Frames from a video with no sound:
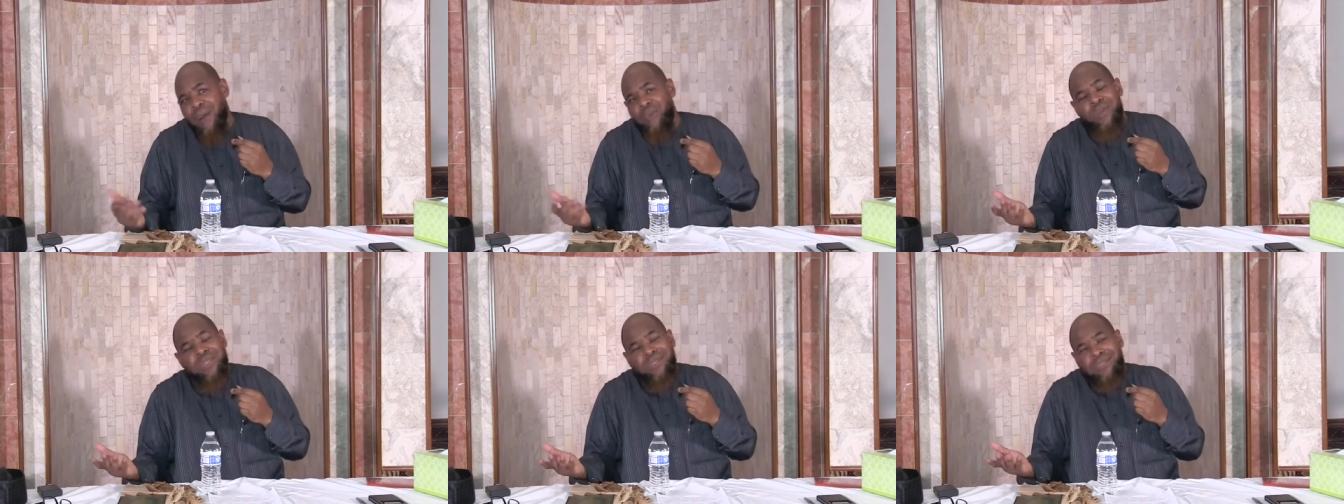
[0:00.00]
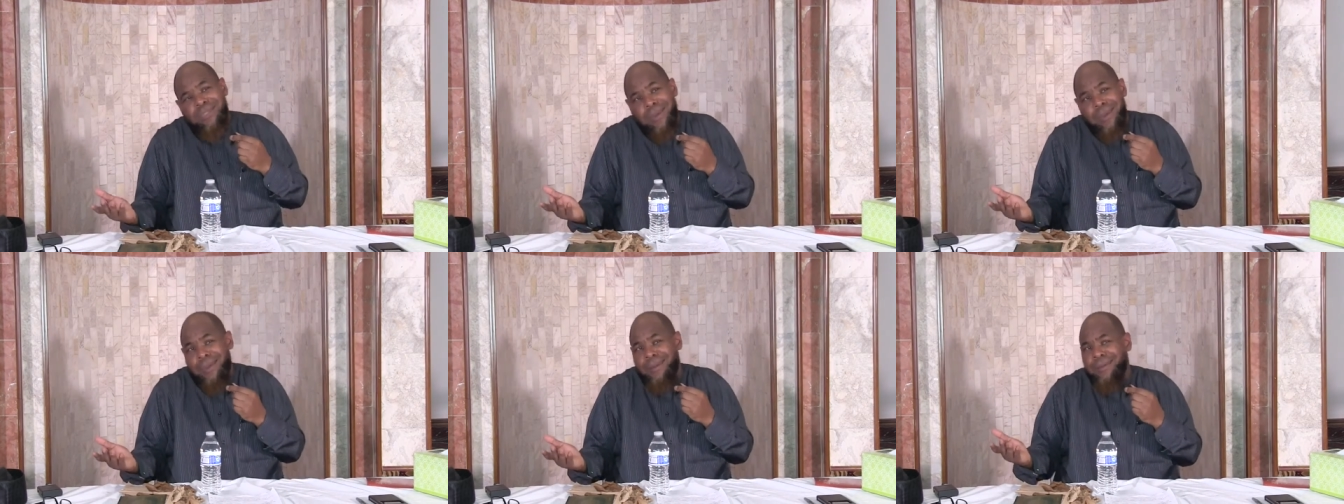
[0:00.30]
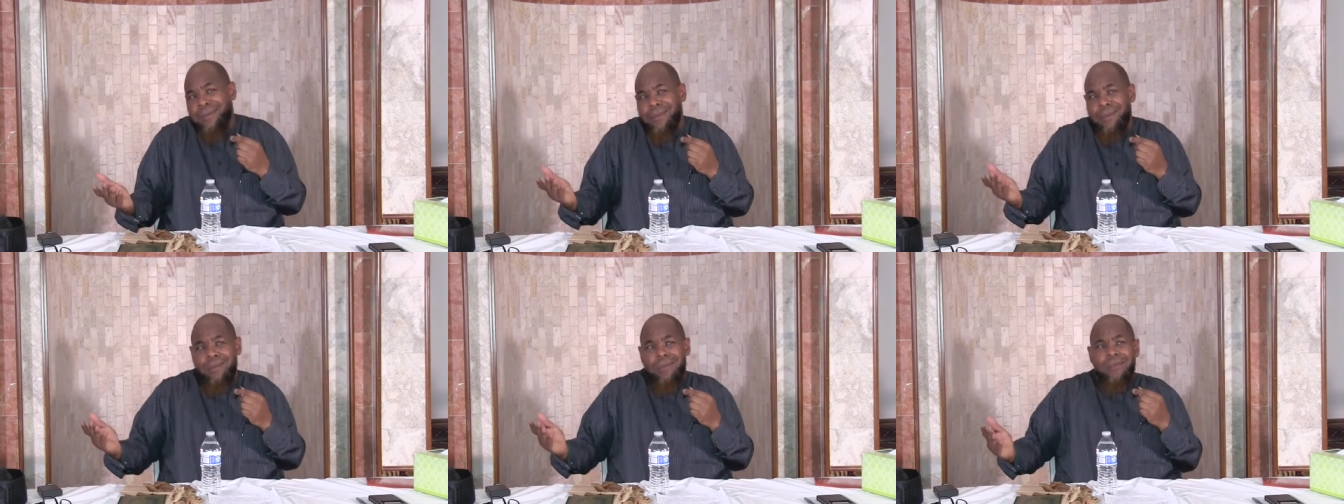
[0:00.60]
i would
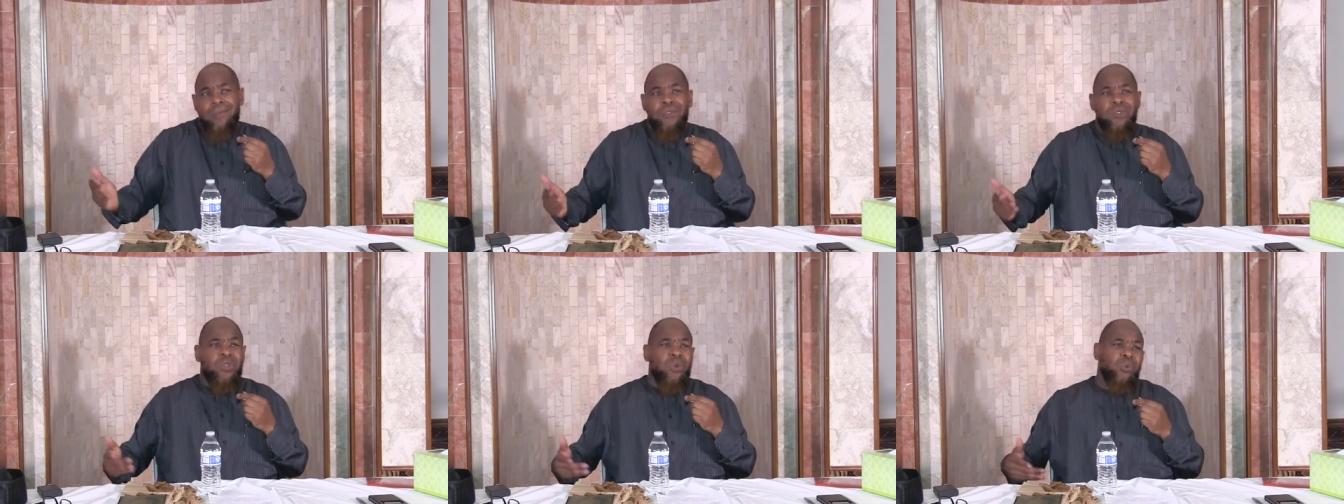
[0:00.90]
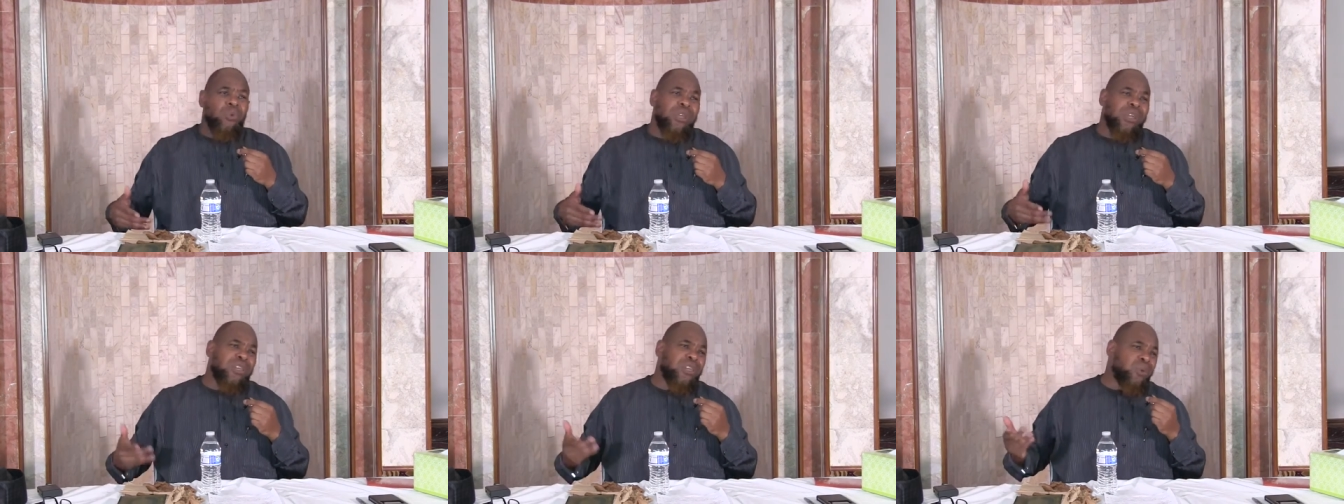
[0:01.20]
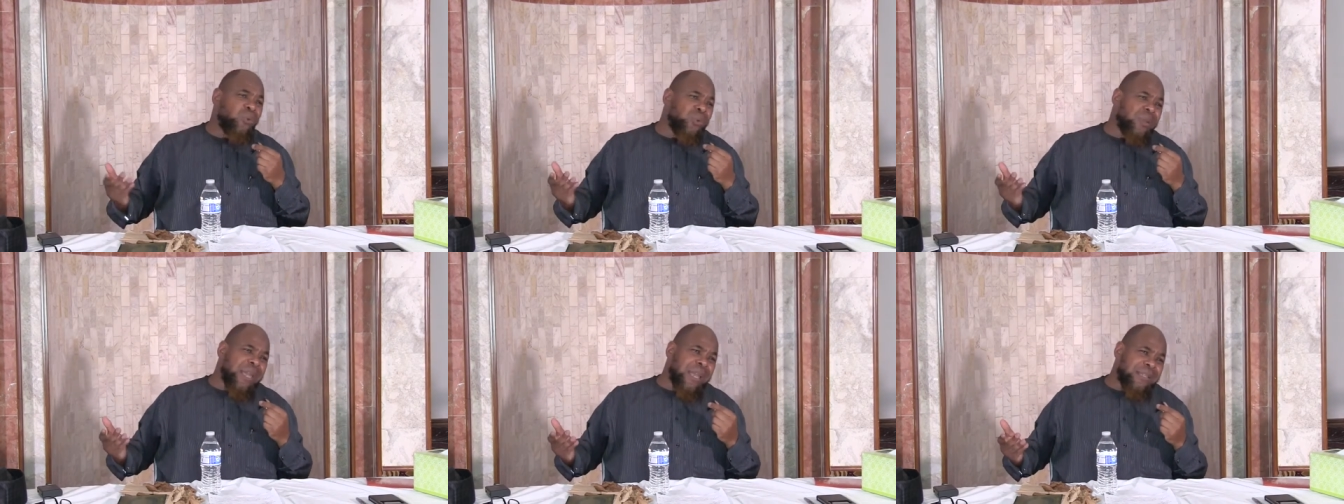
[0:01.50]
think during the
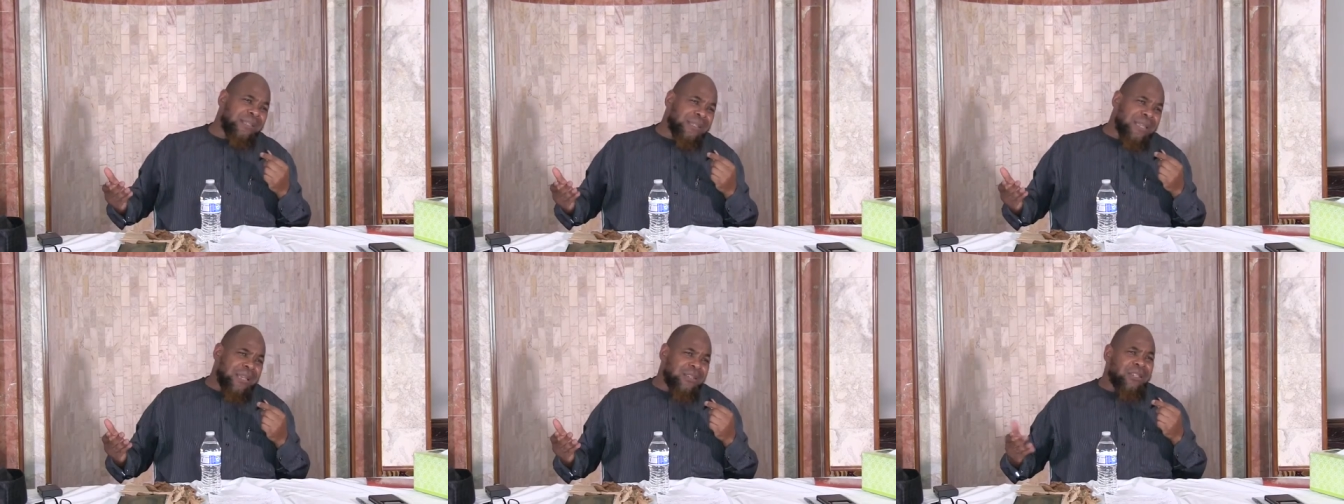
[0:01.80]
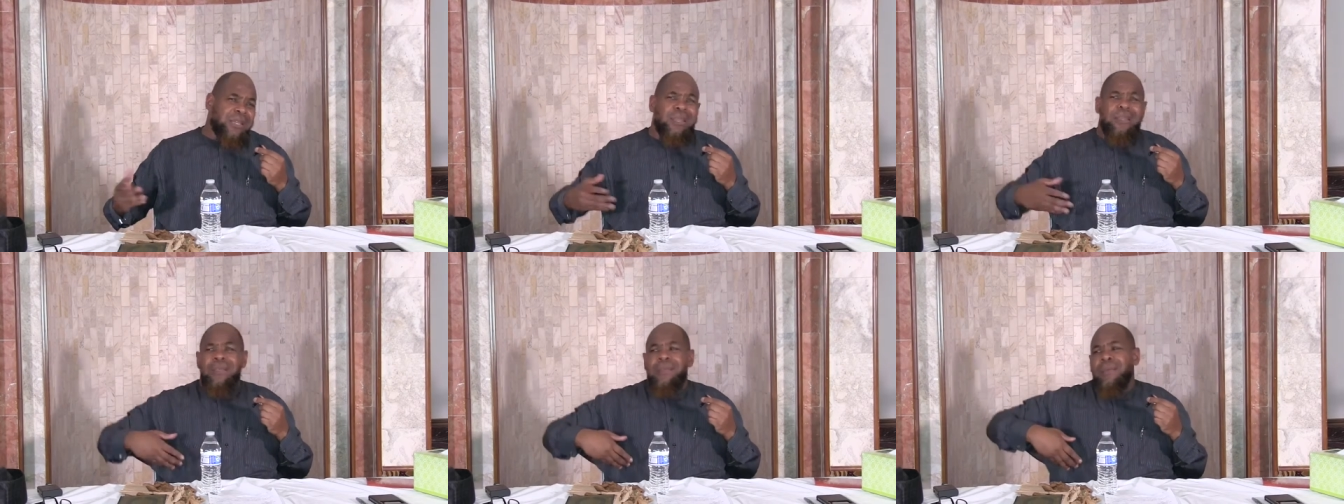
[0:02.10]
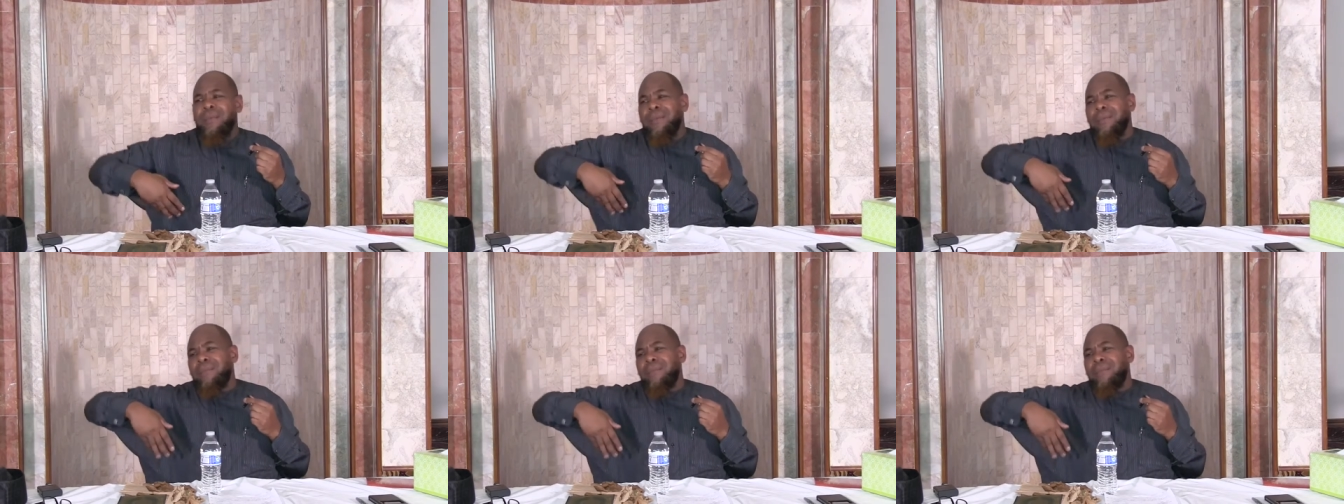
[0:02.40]
Q&A session,